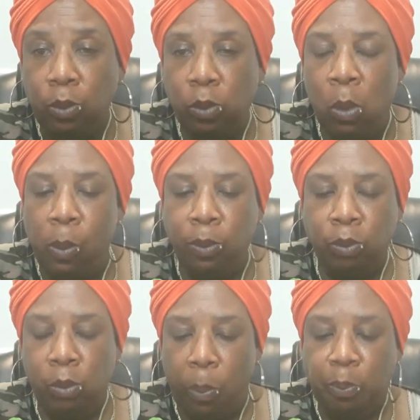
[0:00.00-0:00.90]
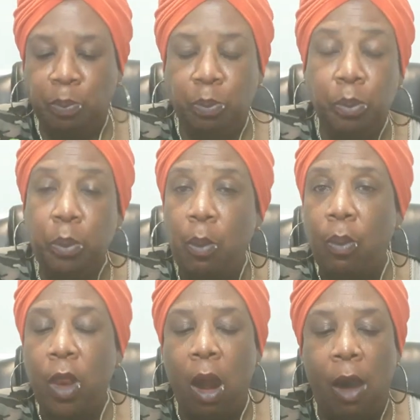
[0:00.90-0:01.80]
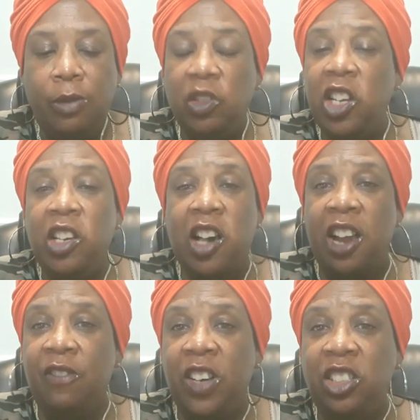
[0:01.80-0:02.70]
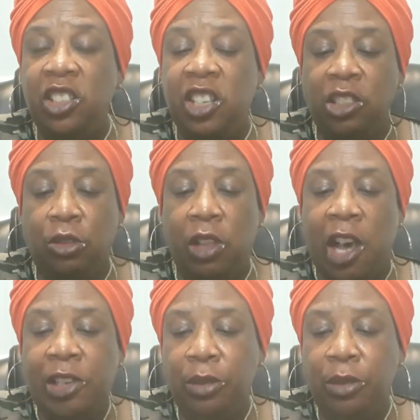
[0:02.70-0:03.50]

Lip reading: mm-mm, any kind of veggie that you like.